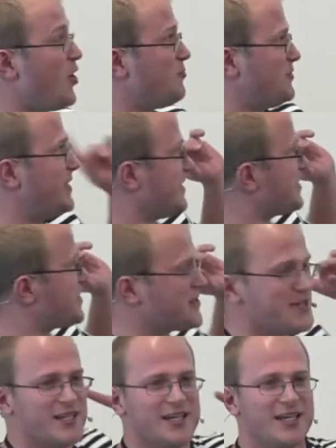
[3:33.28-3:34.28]

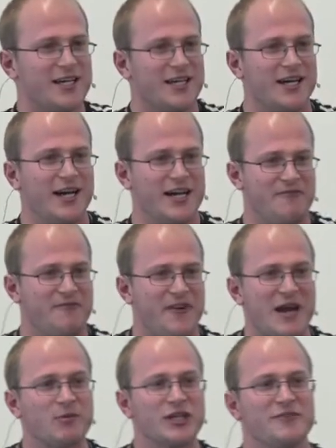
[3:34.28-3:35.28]
optics a
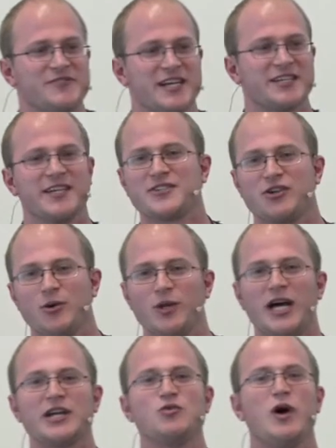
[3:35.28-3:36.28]
family of techniques that I
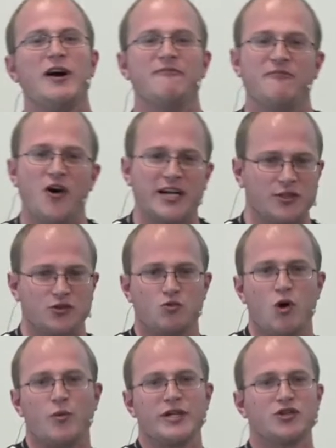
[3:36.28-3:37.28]
will argue are vital to
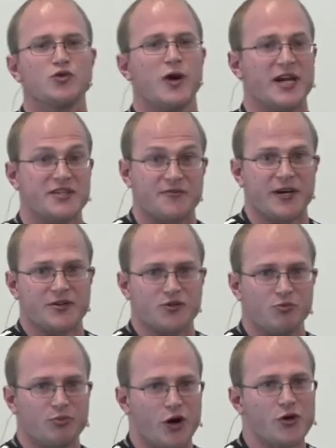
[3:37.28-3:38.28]
what we do as
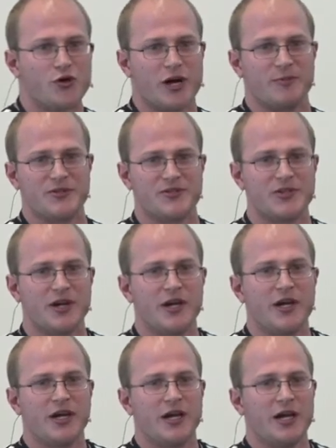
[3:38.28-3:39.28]
functional programmers.
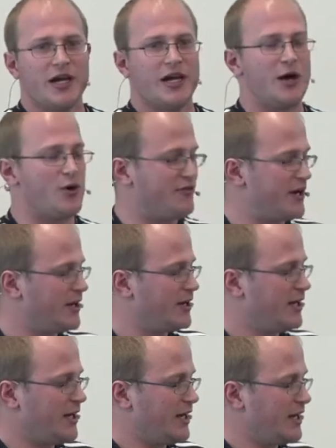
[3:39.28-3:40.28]
However,
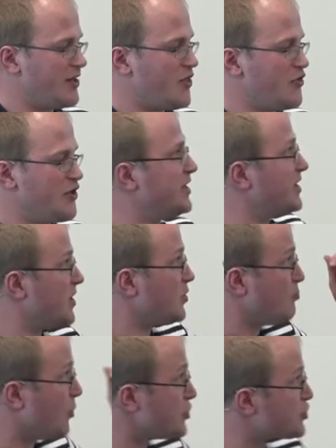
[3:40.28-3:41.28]
the
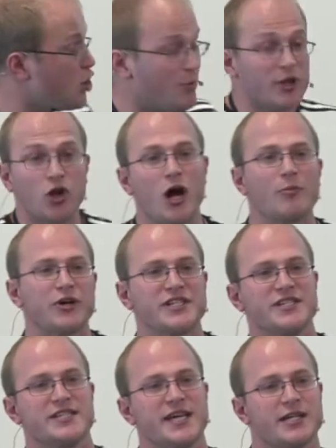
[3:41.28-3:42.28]
most common
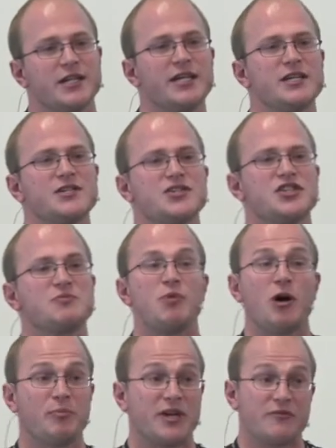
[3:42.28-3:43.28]
libraries and techniques,
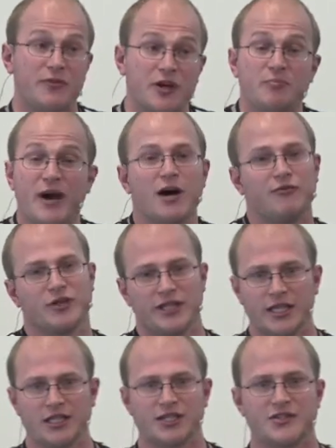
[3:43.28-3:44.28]
despite being very powerful
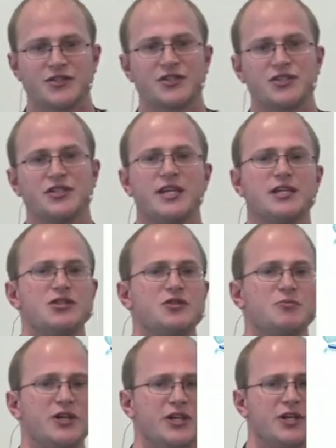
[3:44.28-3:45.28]
and elegant, tend to
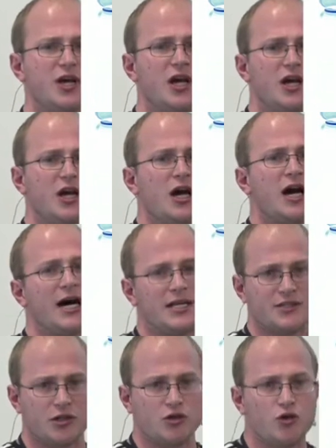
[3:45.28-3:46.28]
be
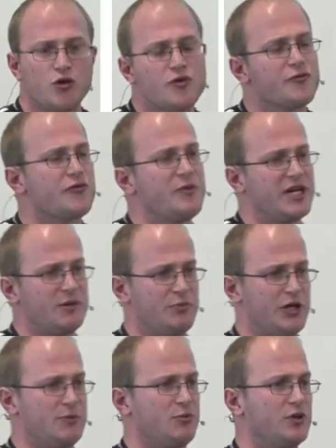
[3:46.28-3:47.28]
hard to learn for many
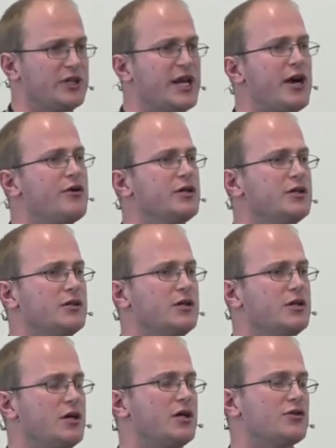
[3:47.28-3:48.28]
people and carry a,
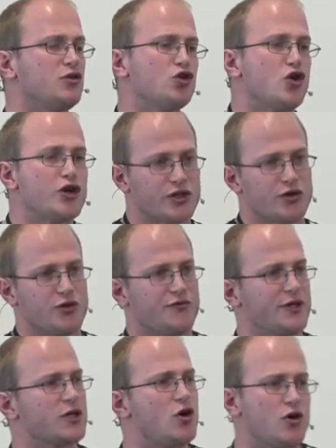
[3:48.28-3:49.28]
a, a learning curve
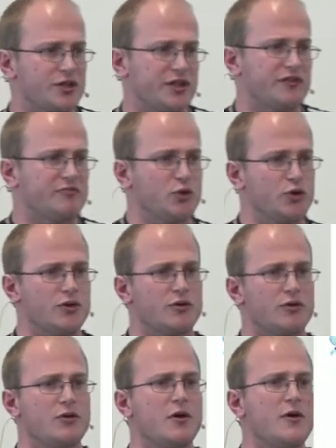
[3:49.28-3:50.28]
and a cognitive
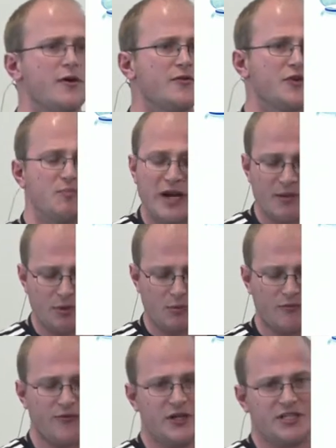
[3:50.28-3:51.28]
burden that many
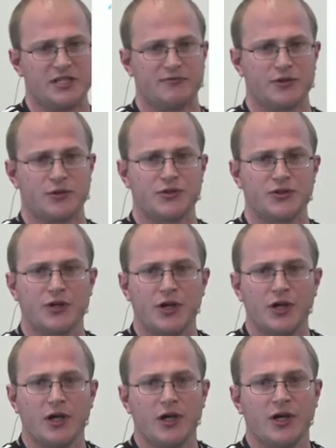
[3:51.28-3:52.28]
people find difficult.
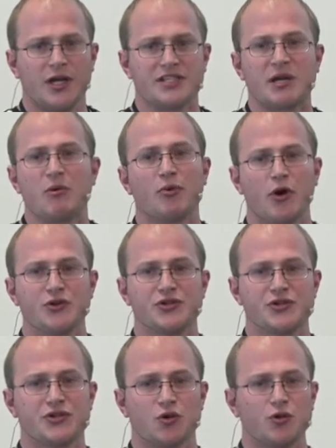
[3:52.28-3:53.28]
Now, some
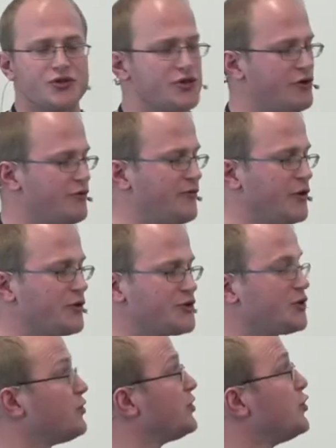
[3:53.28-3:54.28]
approaches also
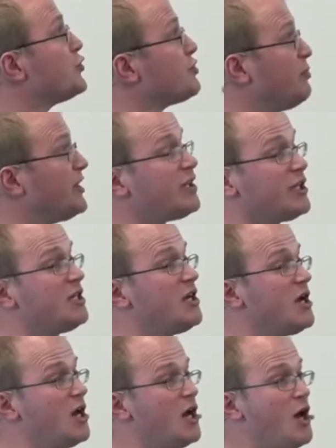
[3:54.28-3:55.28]
focus on usability,
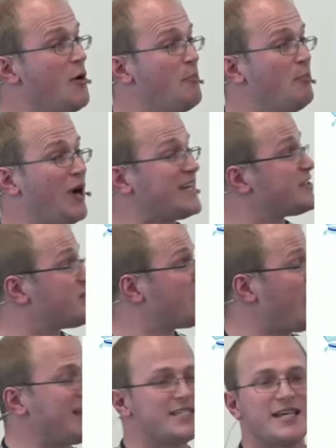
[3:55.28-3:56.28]
but
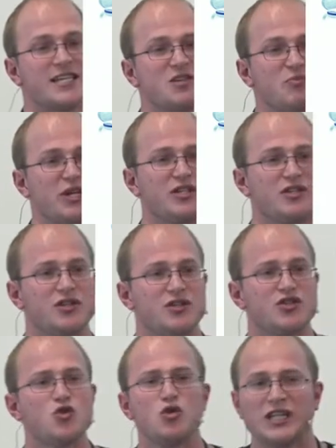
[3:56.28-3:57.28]
they tend to be
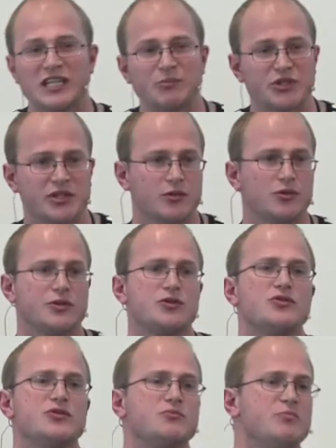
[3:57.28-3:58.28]
too limited or
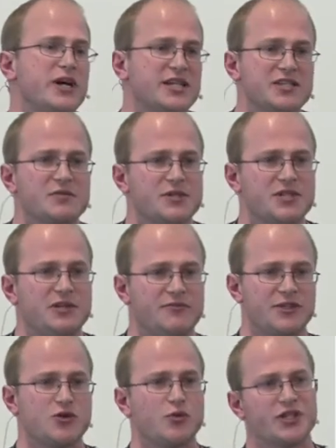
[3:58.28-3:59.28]
too domain
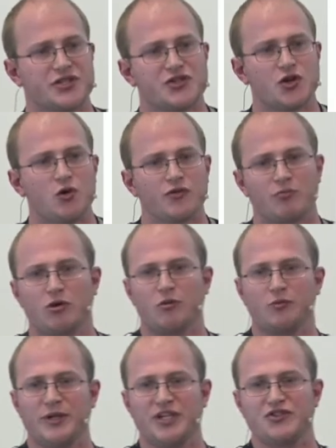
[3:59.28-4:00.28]
specific to really solve the
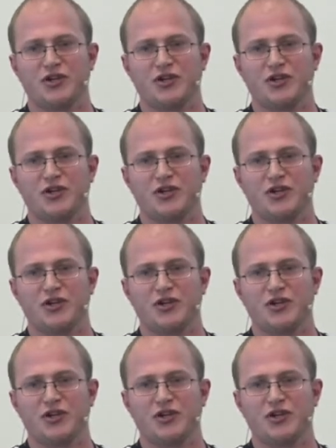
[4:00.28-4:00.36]
problem in a